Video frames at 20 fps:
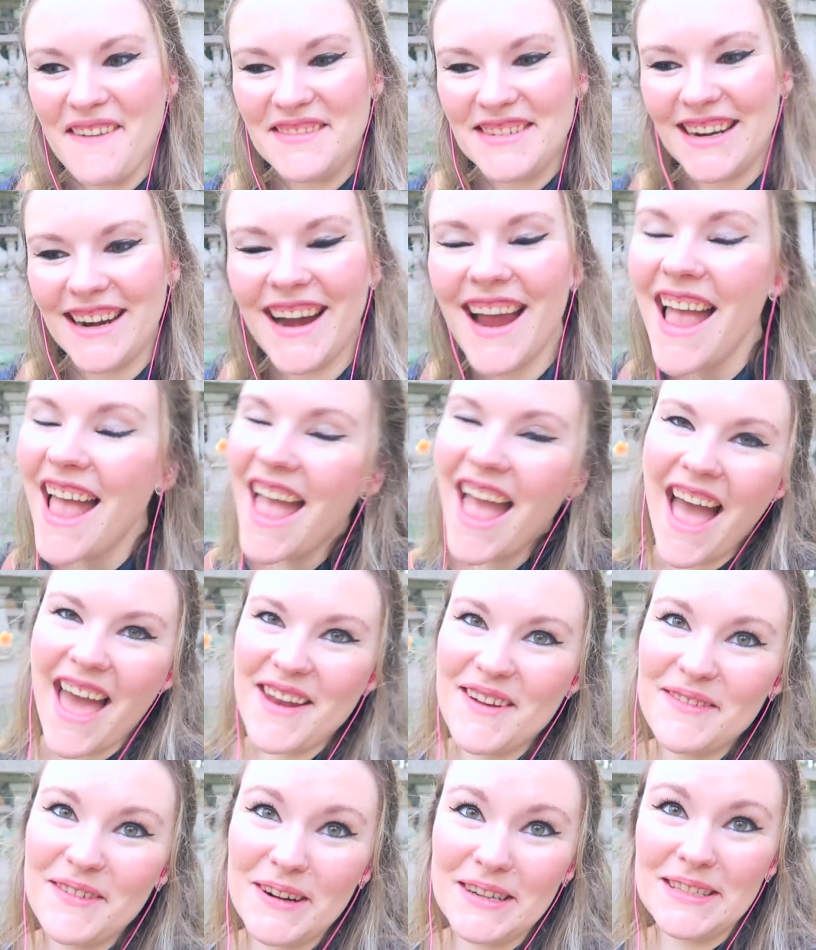After,
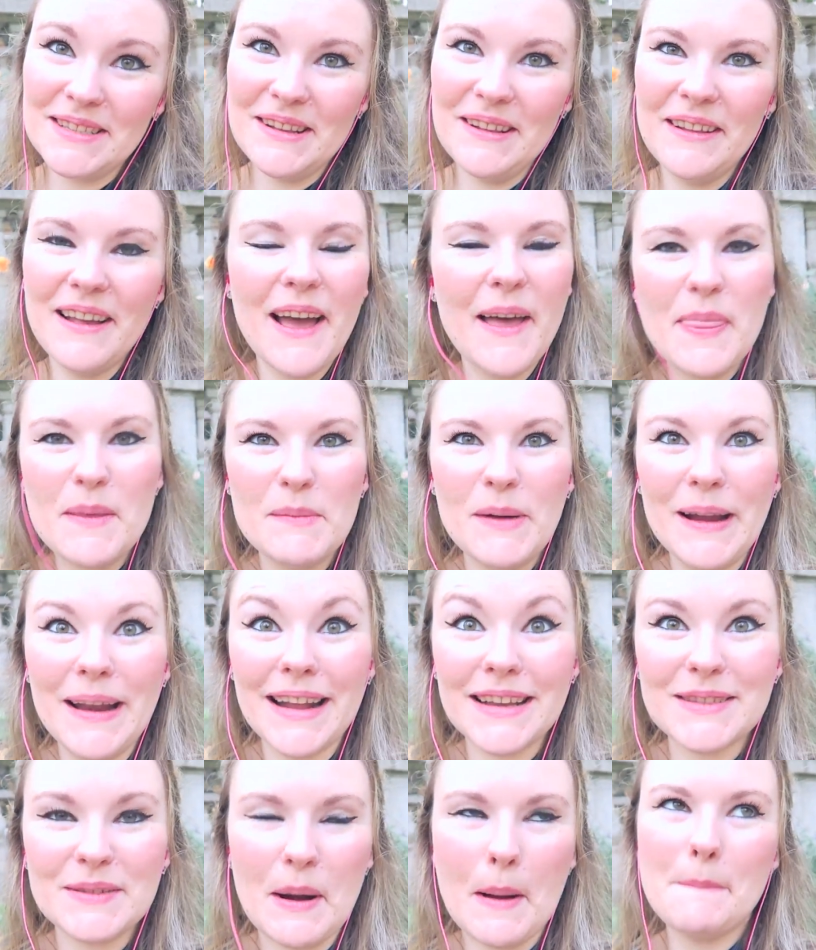and of course Lola and the Boy
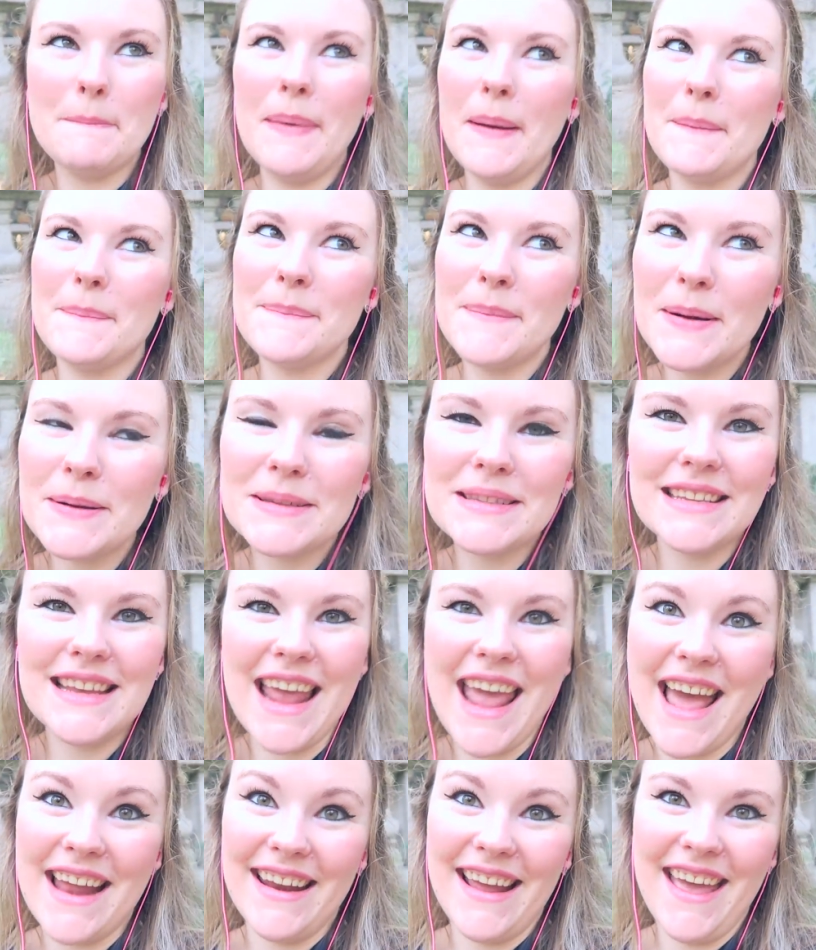Next Door, but
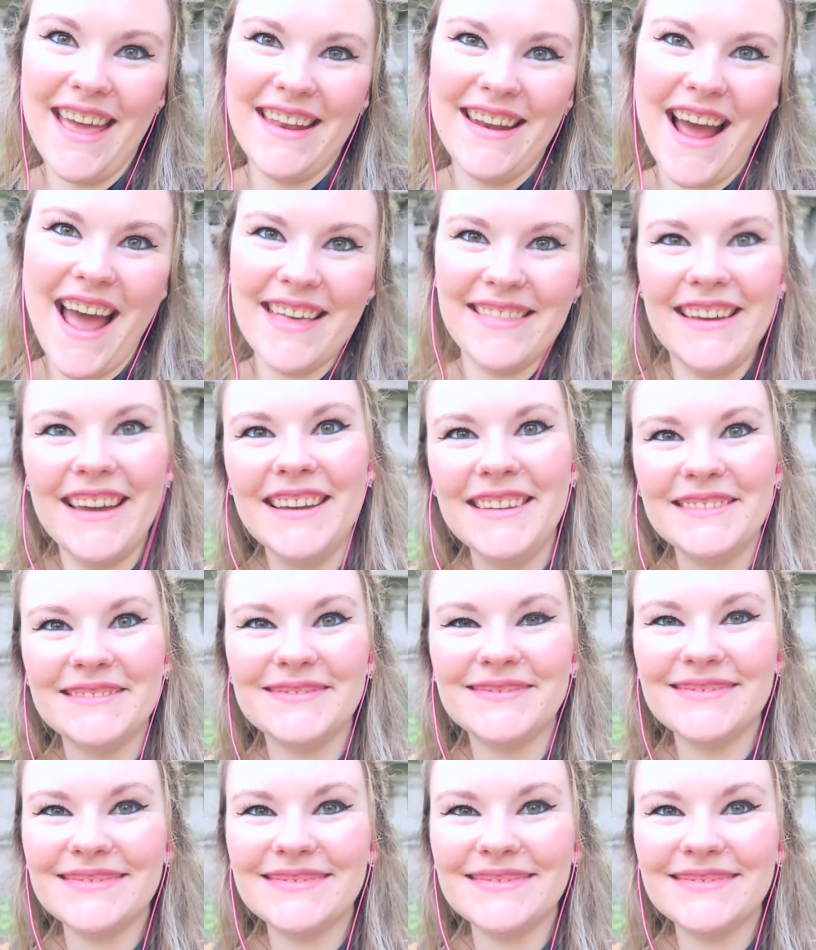mostly Anna and Isla.